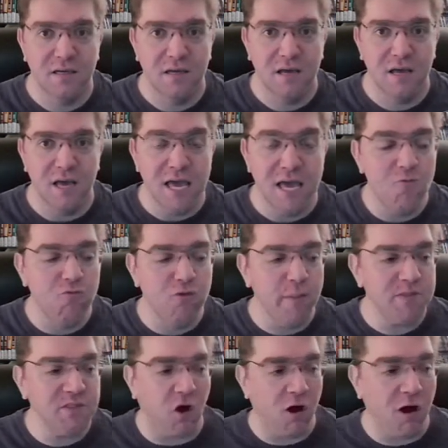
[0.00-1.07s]
He
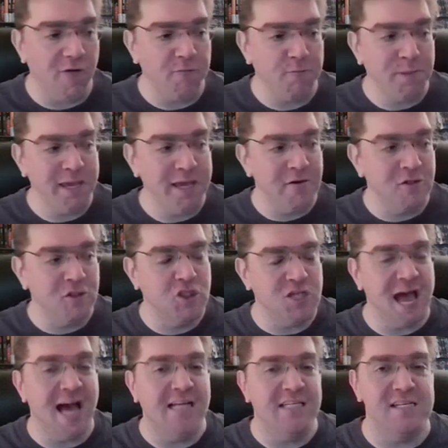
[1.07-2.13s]
rips off Peter
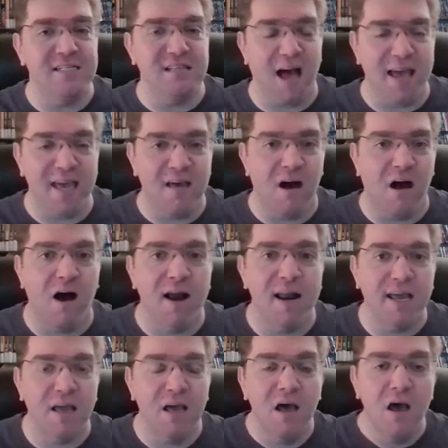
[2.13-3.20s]
Jackson's
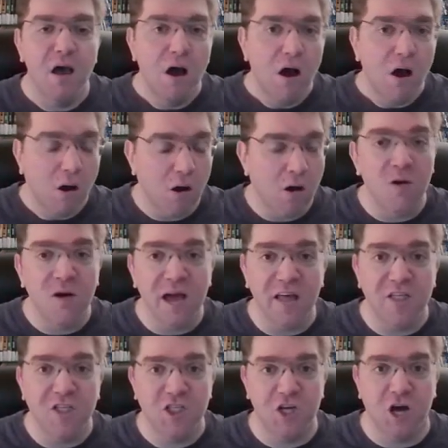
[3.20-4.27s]
iconic
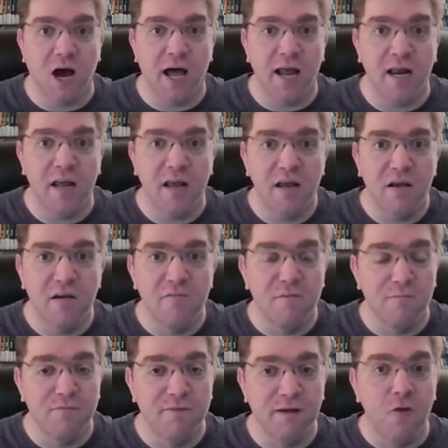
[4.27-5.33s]
Argonath shot
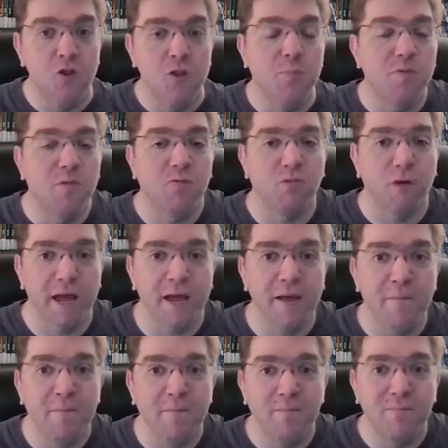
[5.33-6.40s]
from Fellowship of the Ring,
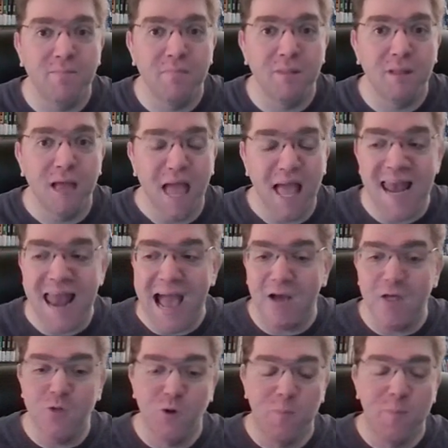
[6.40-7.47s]
and now
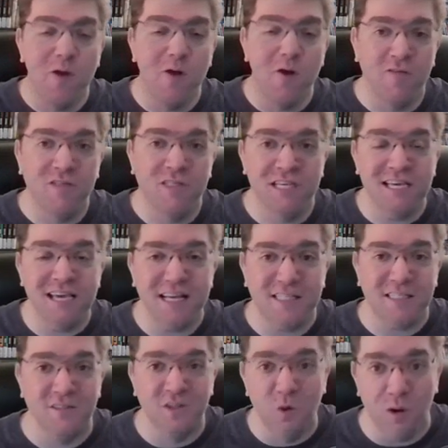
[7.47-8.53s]
he's ripping off
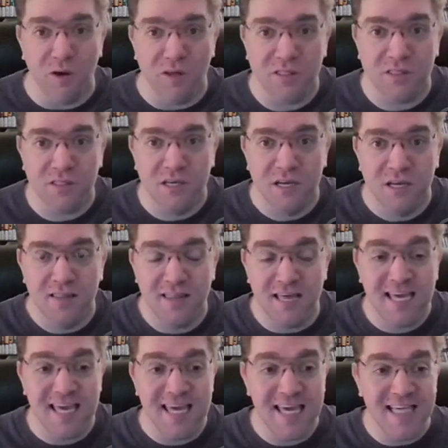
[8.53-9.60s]
C.S. Lewis,
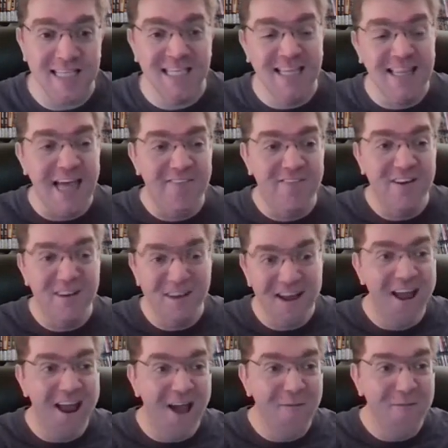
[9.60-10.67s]
thinking he's clever.
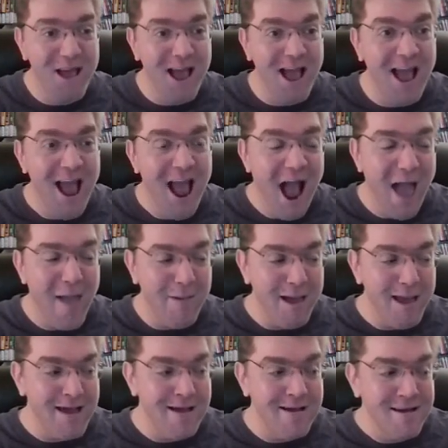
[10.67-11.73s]
Yeah, I'm
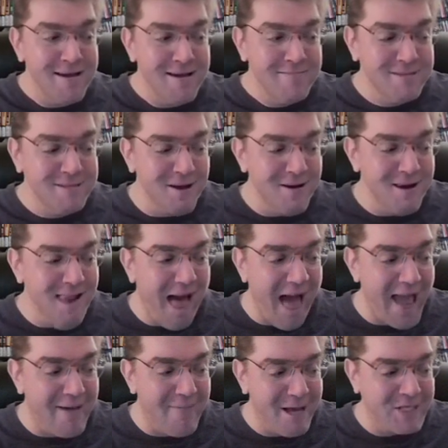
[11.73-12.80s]
gonna show the
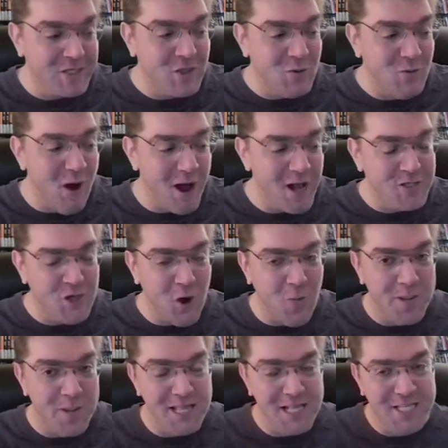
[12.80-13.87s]
Lion Witch of the Wardrobe,
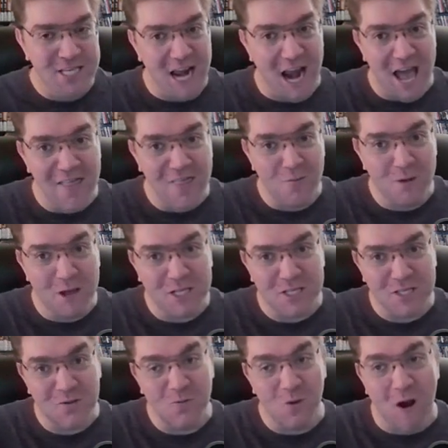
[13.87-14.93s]
but the Jedi, the Witch,
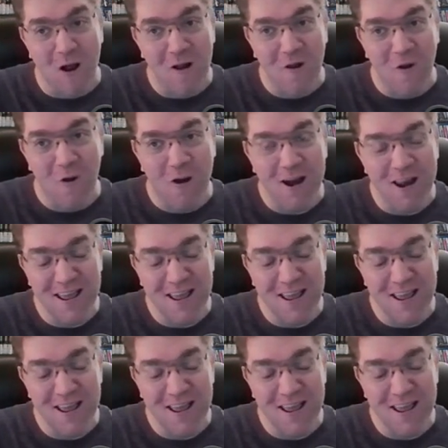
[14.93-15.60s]
and the Warlord.